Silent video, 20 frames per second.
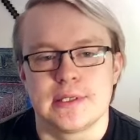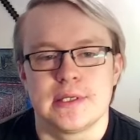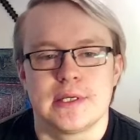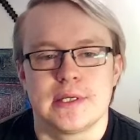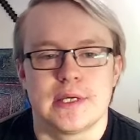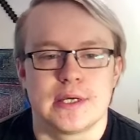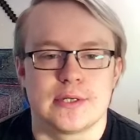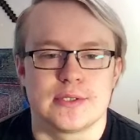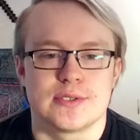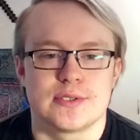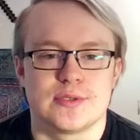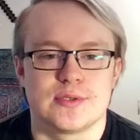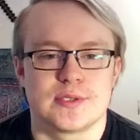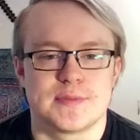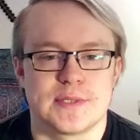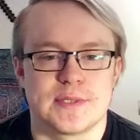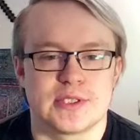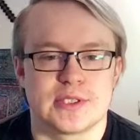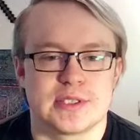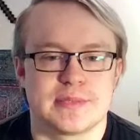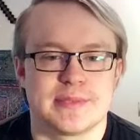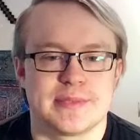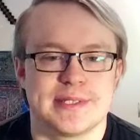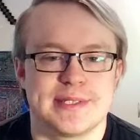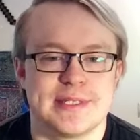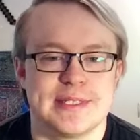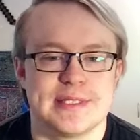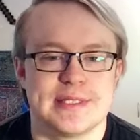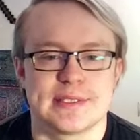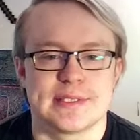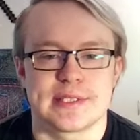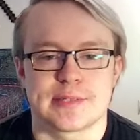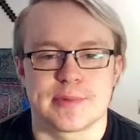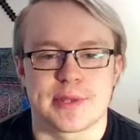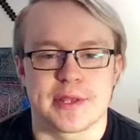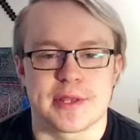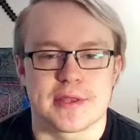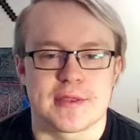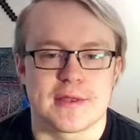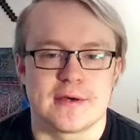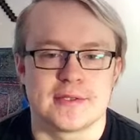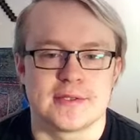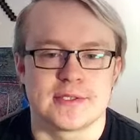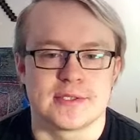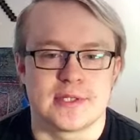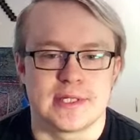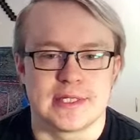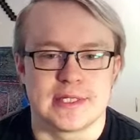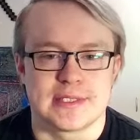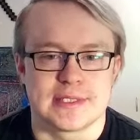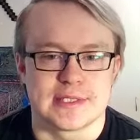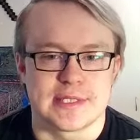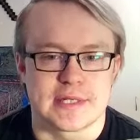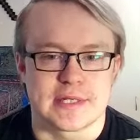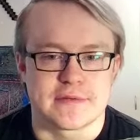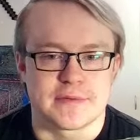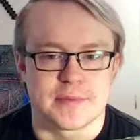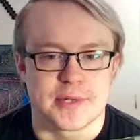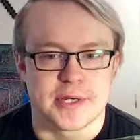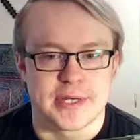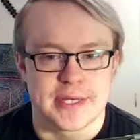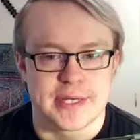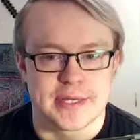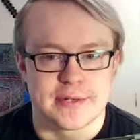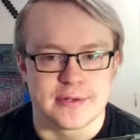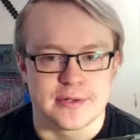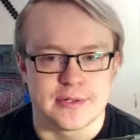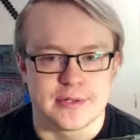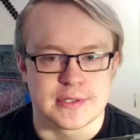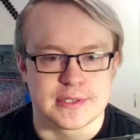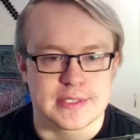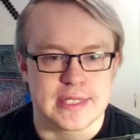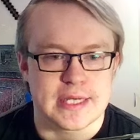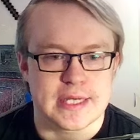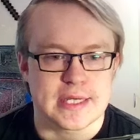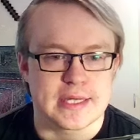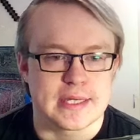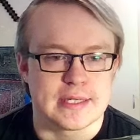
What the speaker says: And also you special summon an insect with 1000 or less attack from your hand or deck.